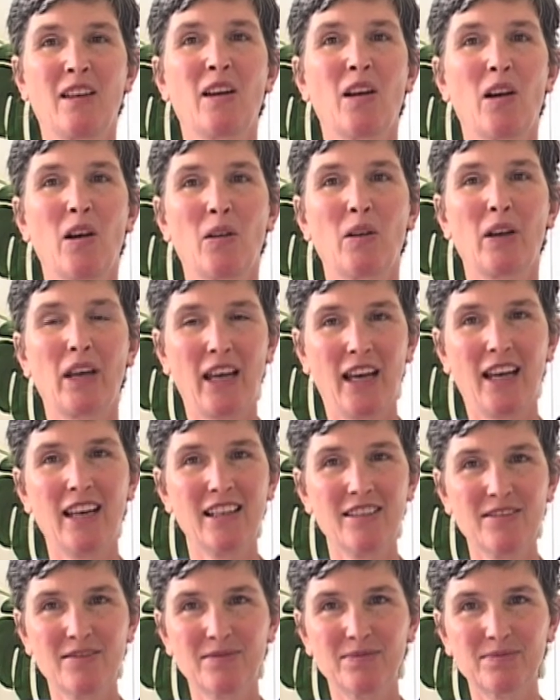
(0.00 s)
Okay,
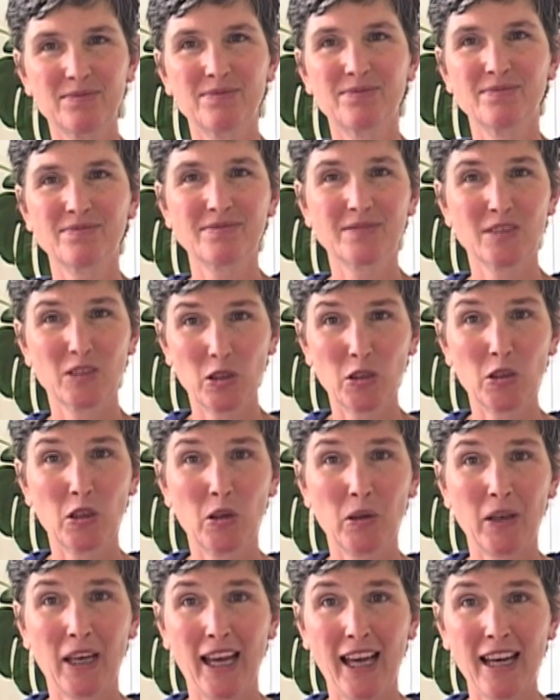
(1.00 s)
doing
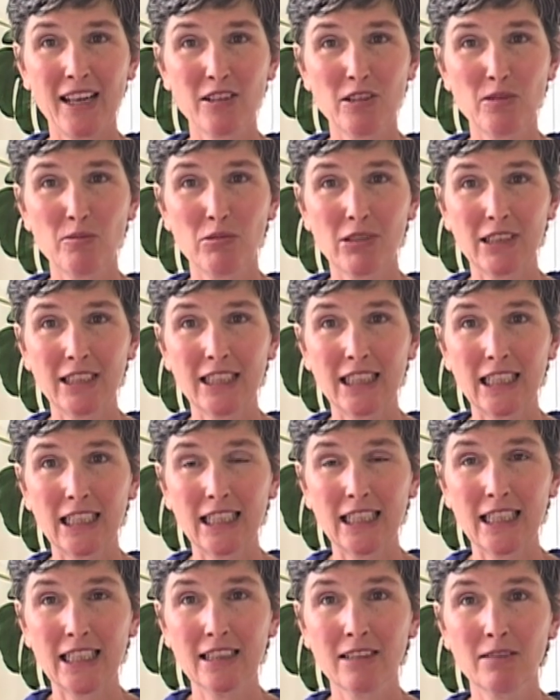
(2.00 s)
okay, doing
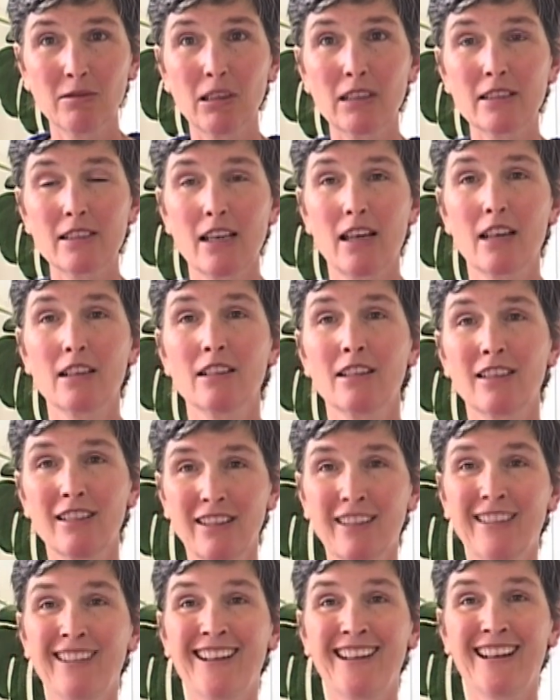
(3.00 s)
brilliantly, well done.
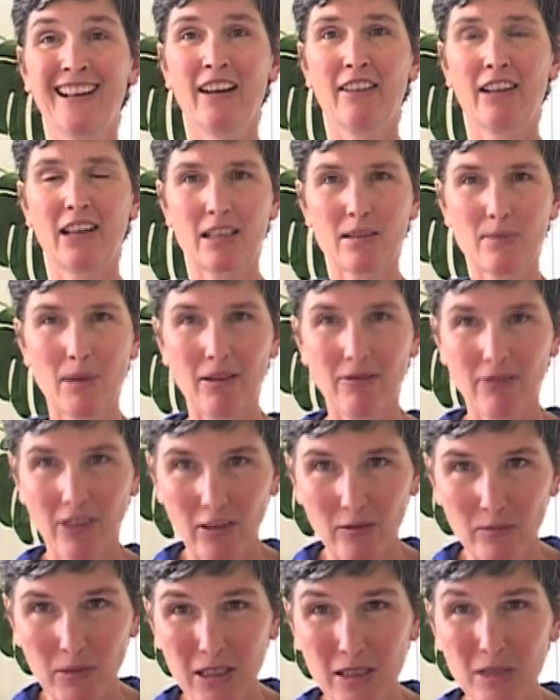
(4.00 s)
I think that's about
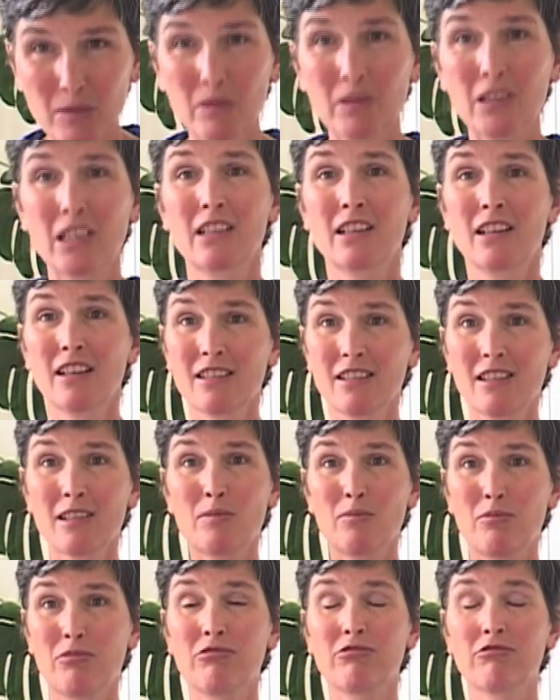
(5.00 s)
5 minutes we've done there, so
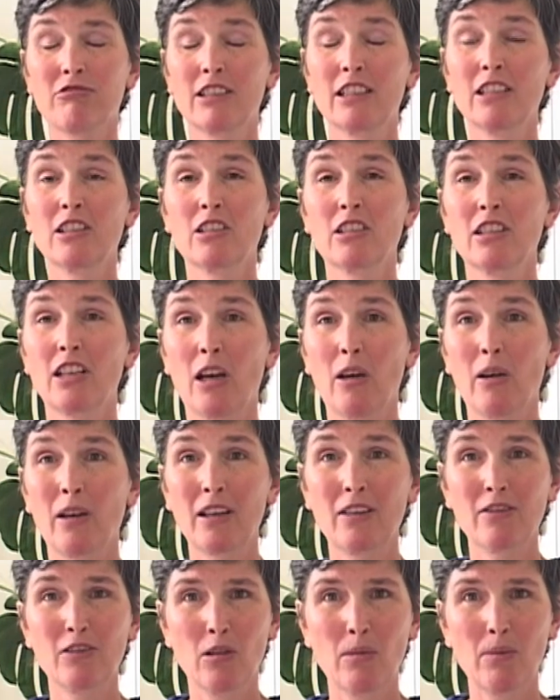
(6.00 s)
that's pretty good going,
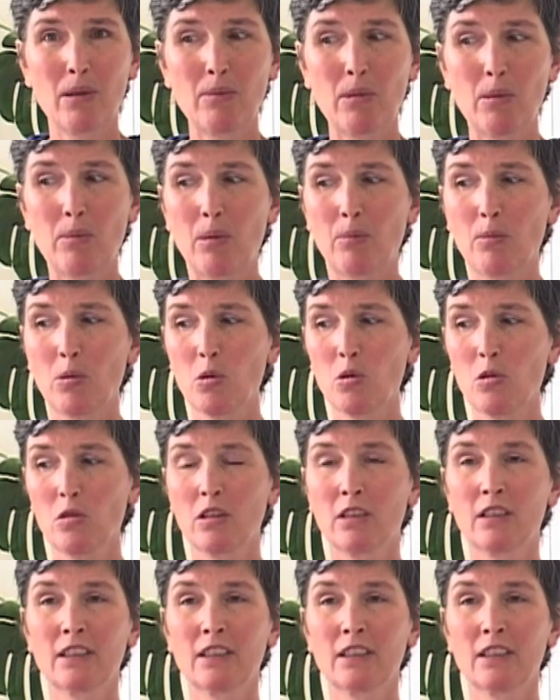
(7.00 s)
if not maybe a bit more.